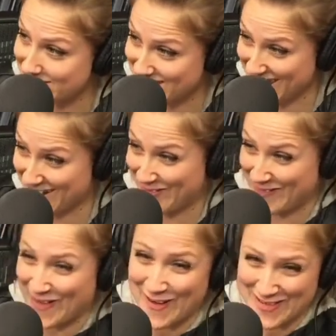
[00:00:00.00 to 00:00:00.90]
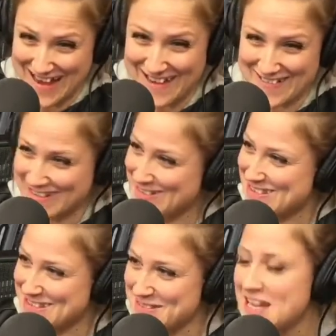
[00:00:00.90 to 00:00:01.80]
She like wrote out
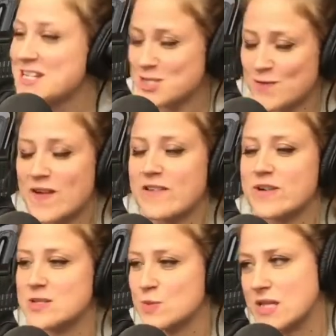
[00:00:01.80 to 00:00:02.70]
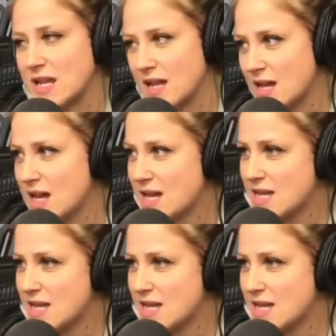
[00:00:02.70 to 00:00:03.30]
notes. She's a very very sweet lady. that Right. could